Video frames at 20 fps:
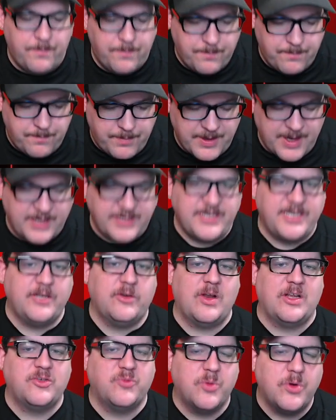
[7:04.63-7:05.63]
But I
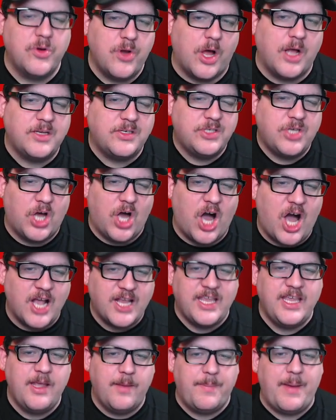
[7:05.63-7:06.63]
digress. We're not
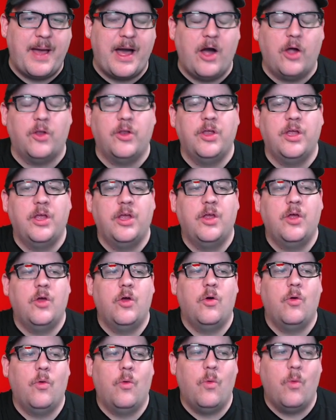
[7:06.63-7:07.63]
talking about
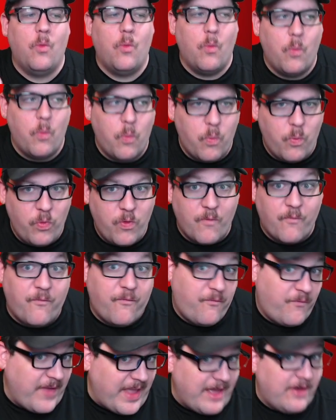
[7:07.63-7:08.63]
the
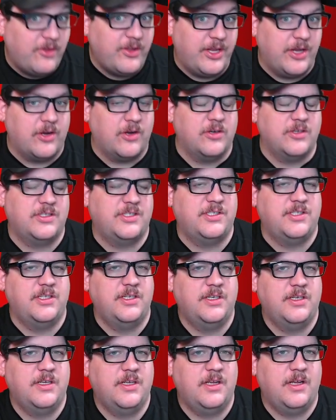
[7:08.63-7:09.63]
failures
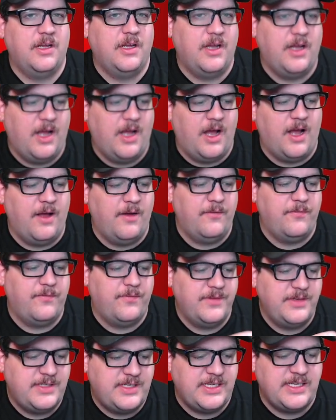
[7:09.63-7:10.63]
of
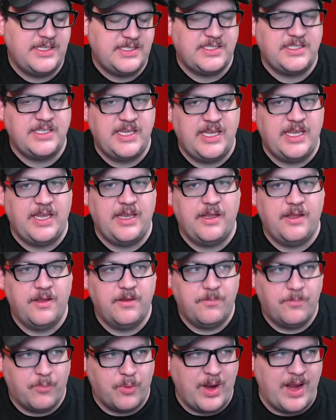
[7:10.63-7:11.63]
DC
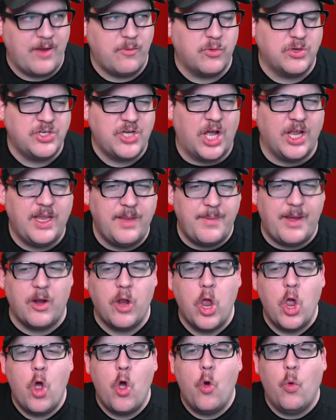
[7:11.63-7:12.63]
brand. We're talking about
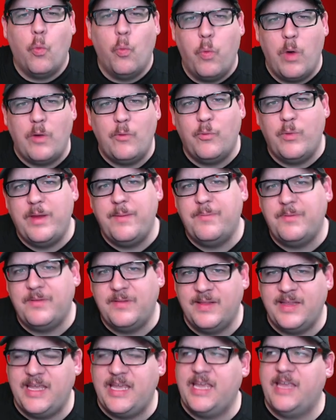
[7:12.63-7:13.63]
what we
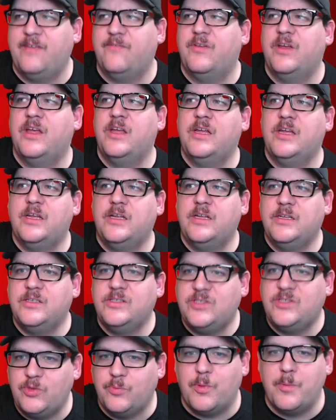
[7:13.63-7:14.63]
believe
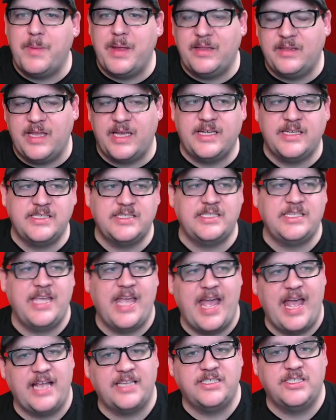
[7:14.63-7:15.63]
Superman Legacy
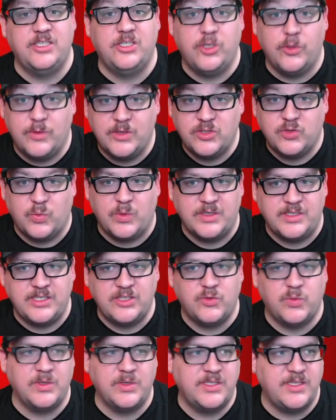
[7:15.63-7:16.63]
has to do in
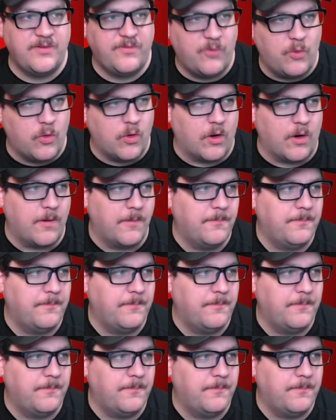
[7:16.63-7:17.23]
2024.